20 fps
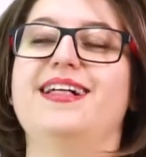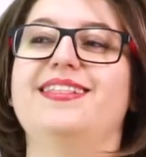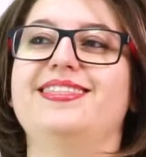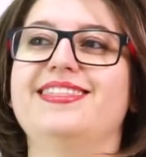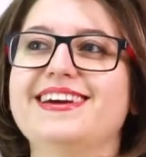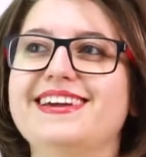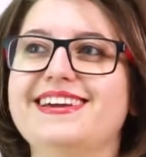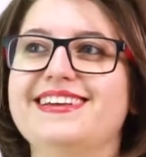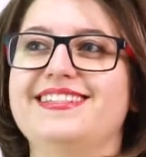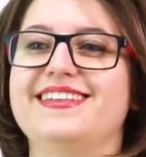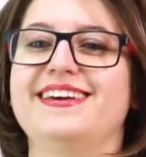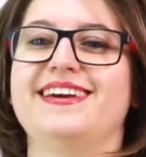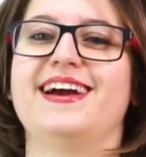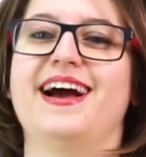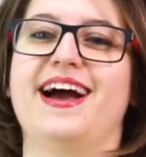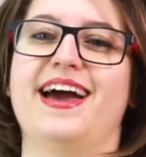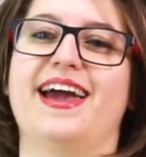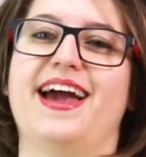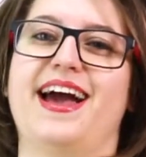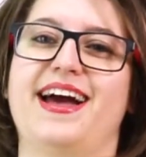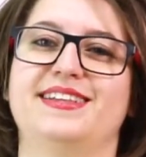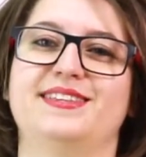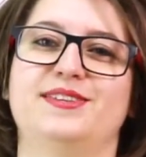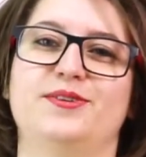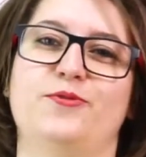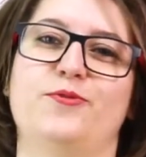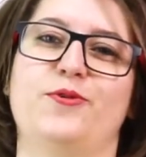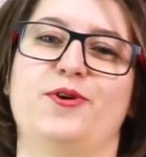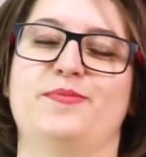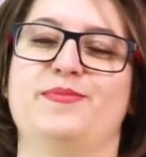Luckily, I had
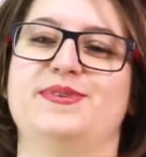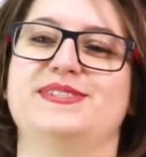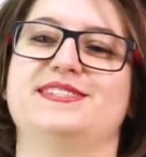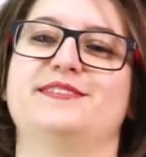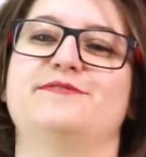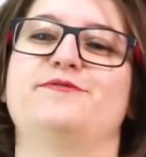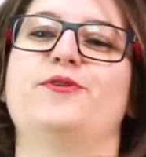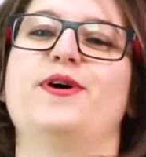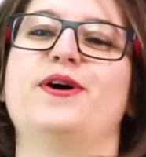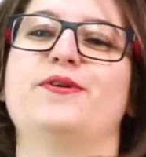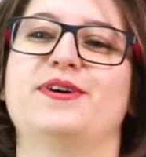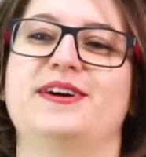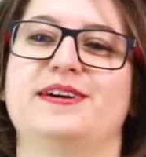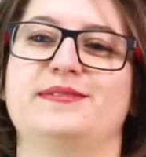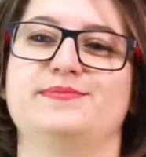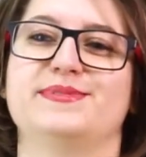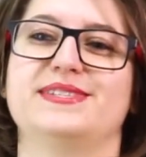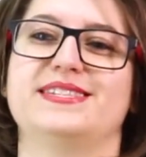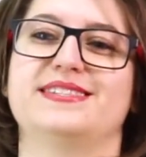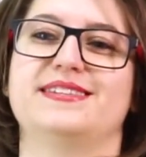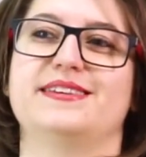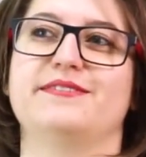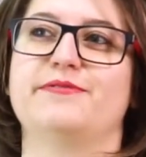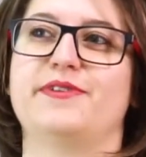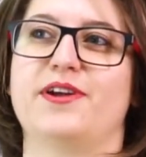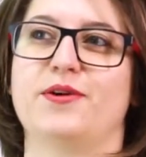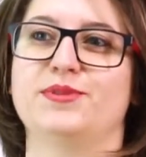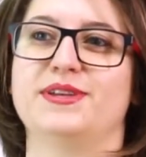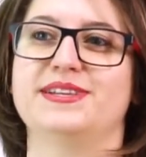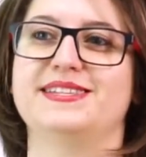the warmest of welcomes
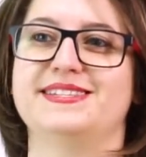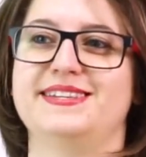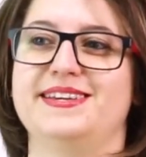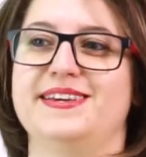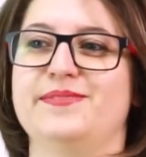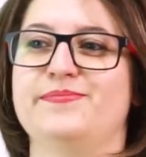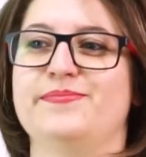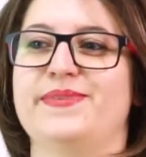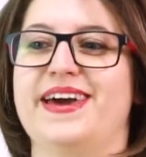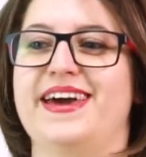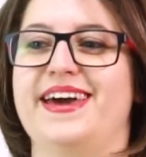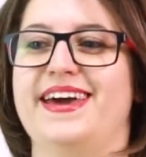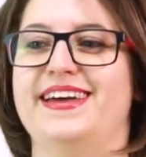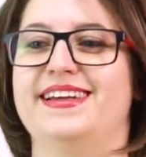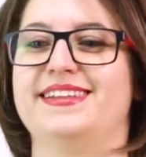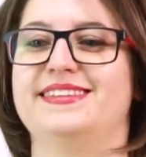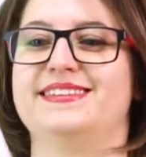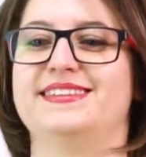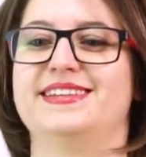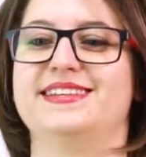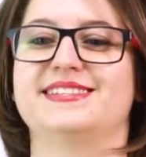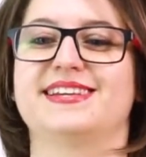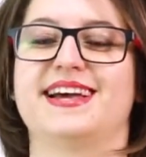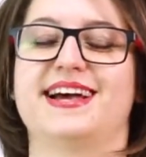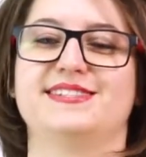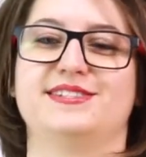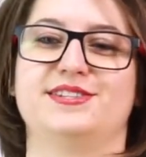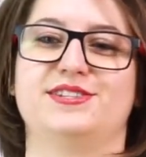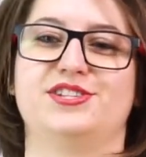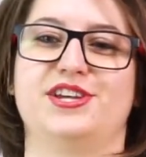from the team, and this
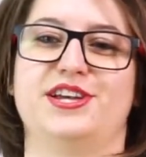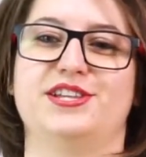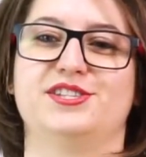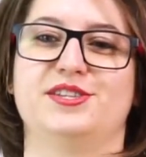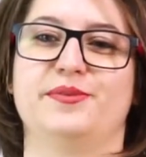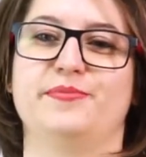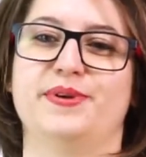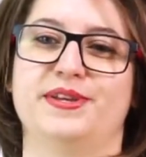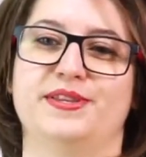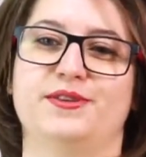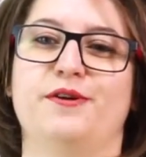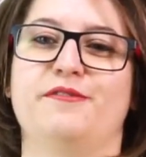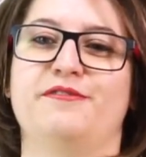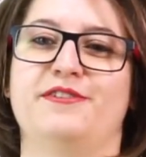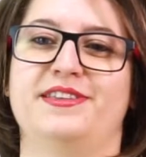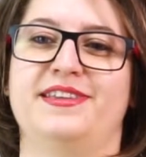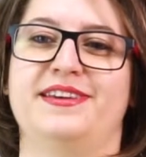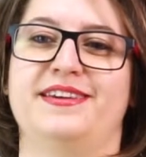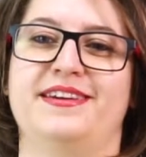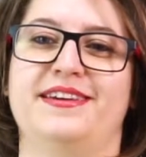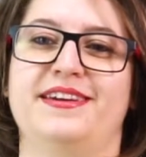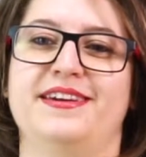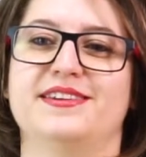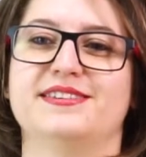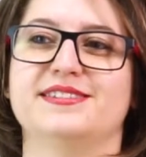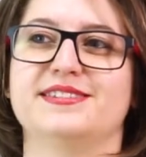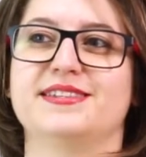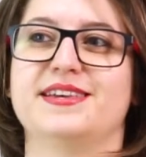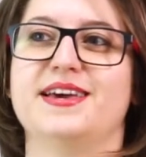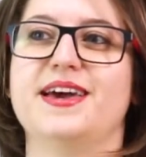hasn't changed a bit over the
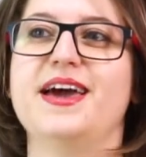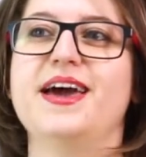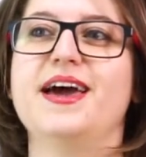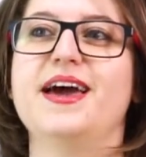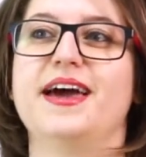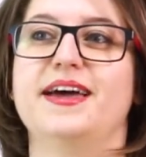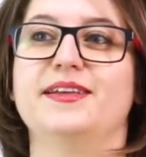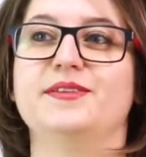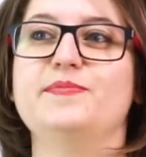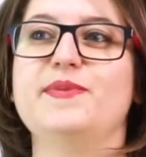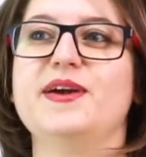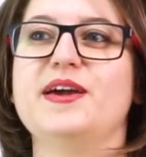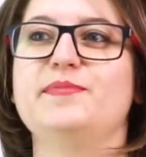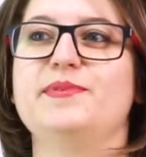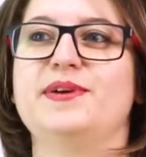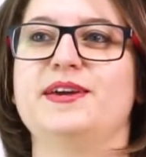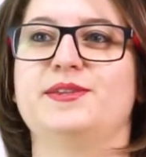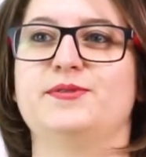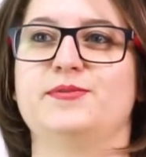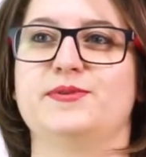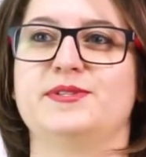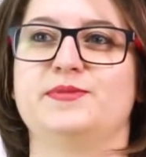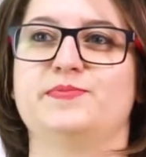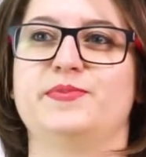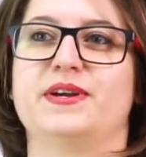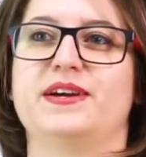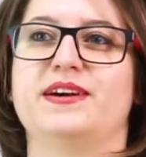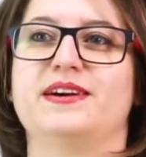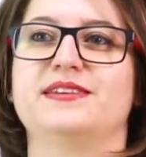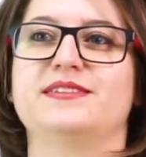years. And maybe it was
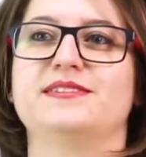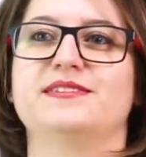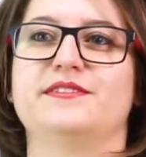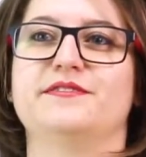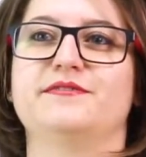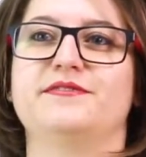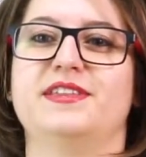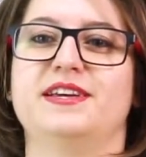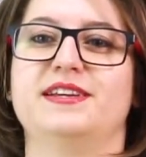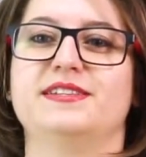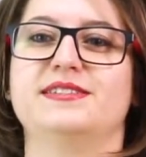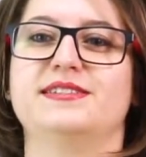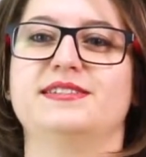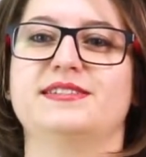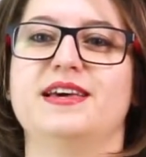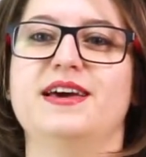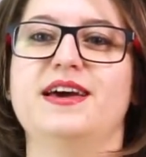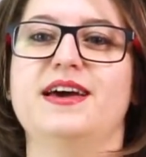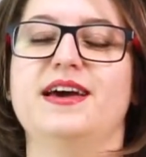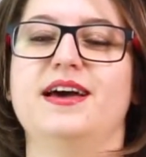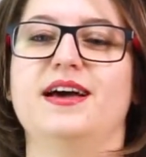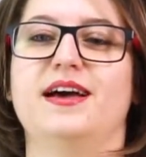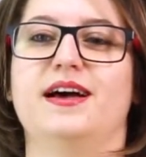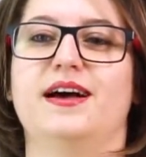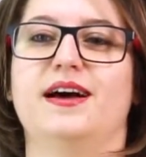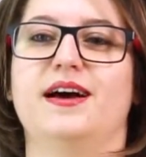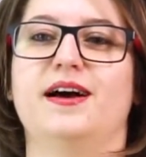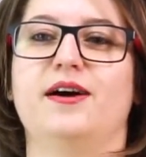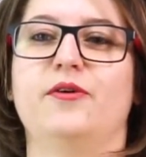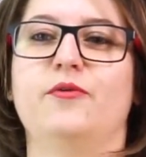because of this
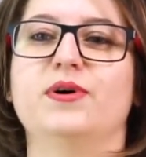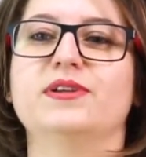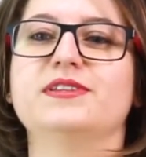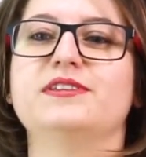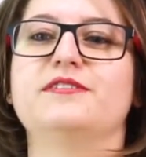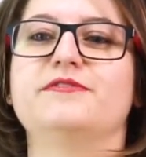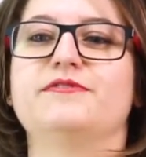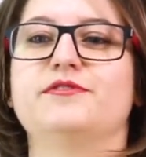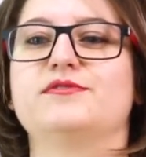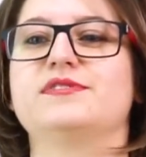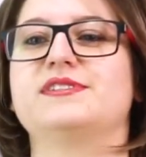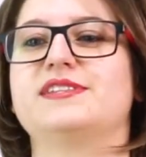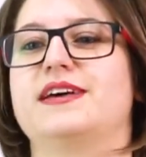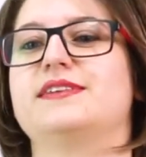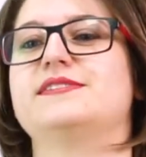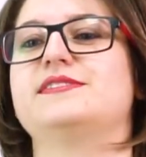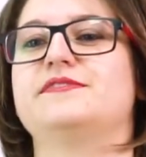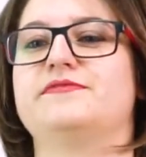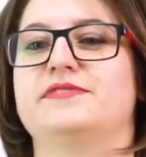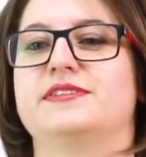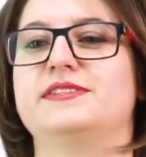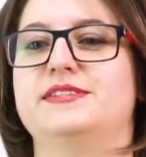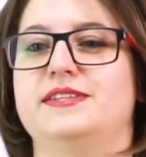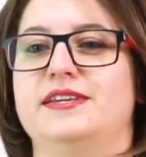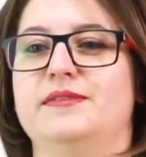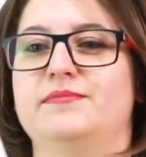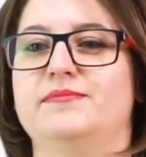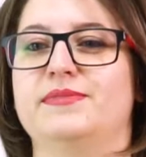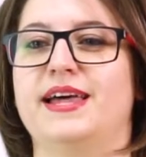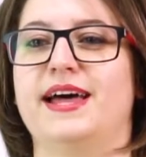wonderful sense of a
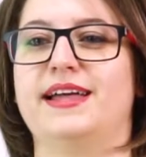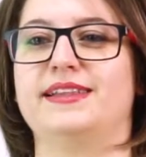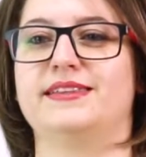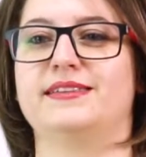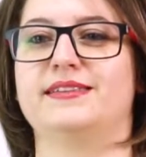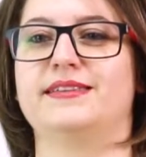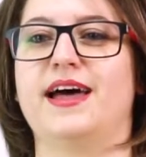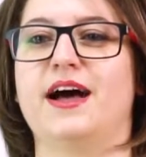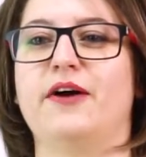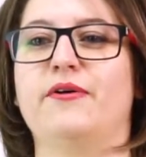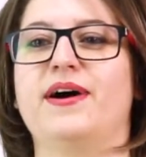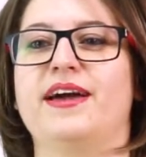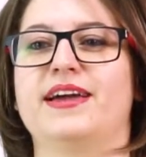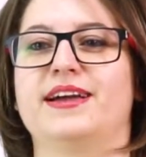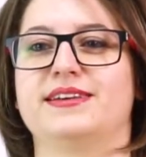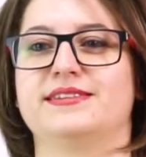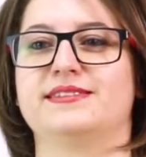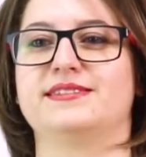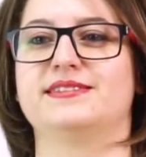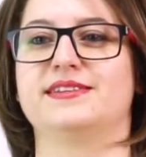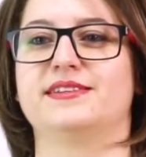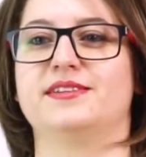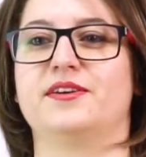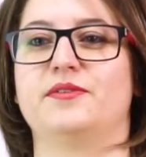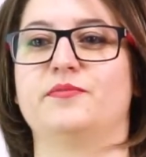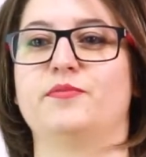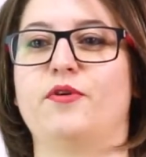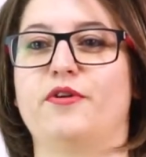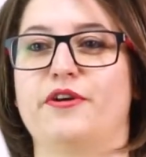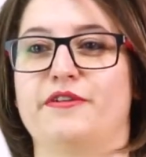team that now I
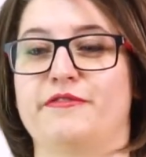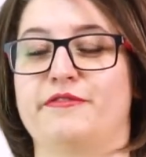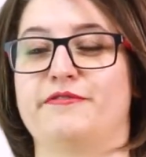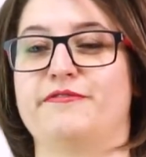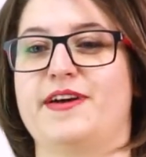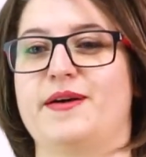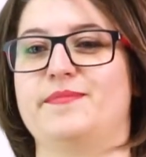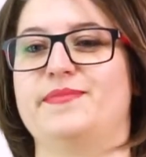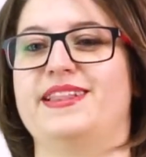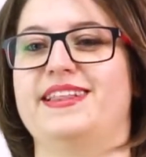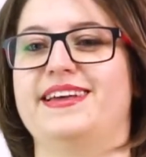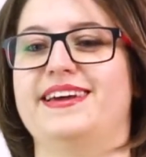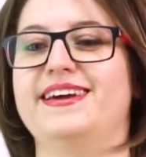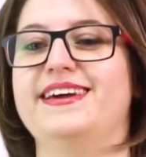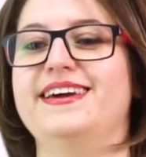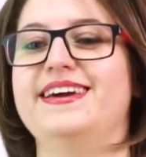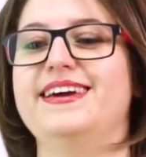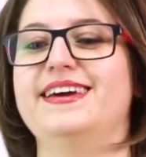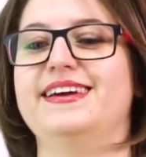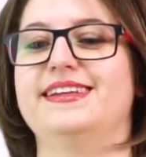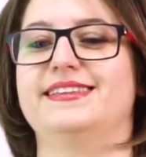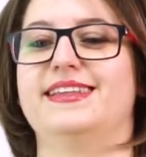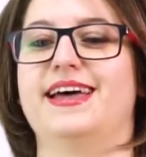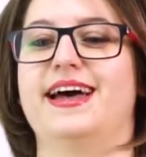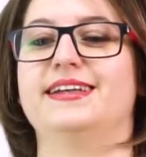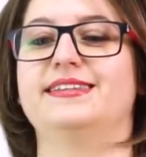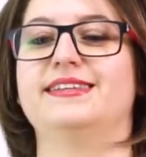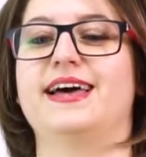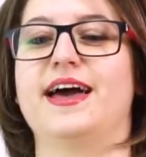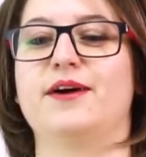consider more of a family,
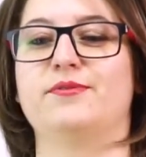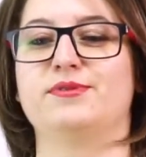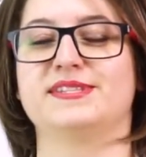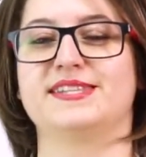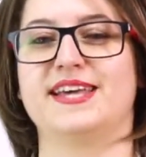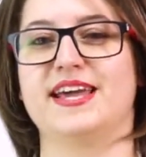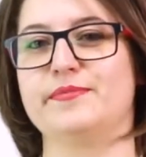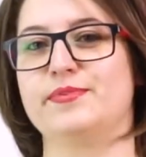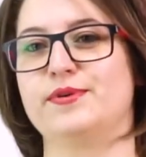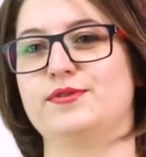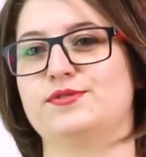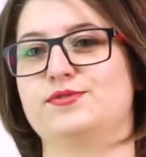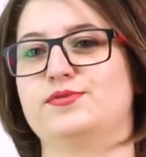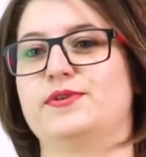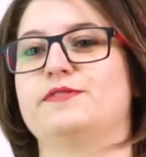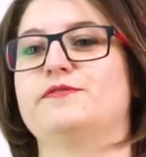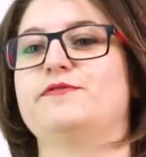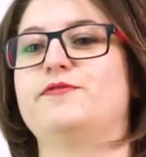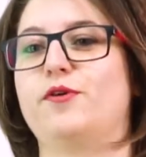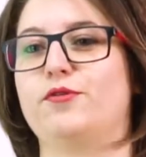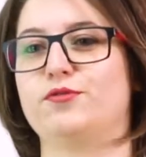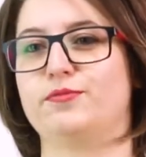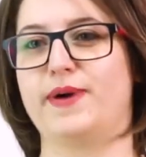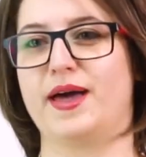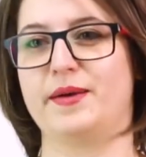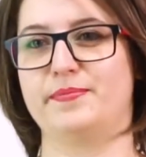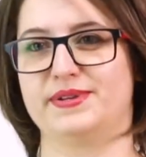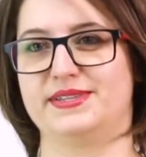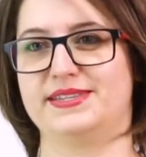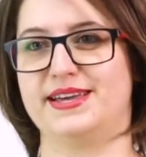that I was able to unfold
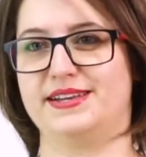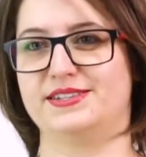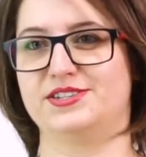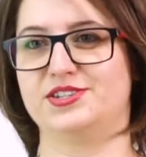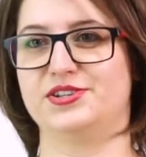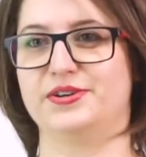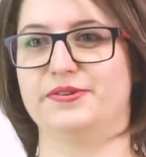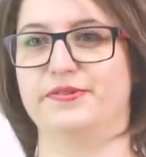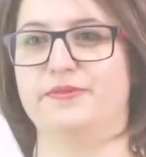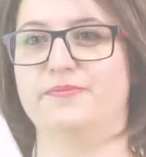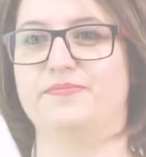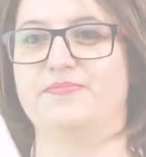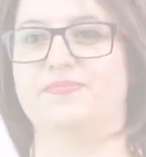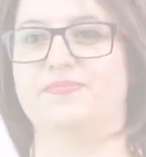my potential.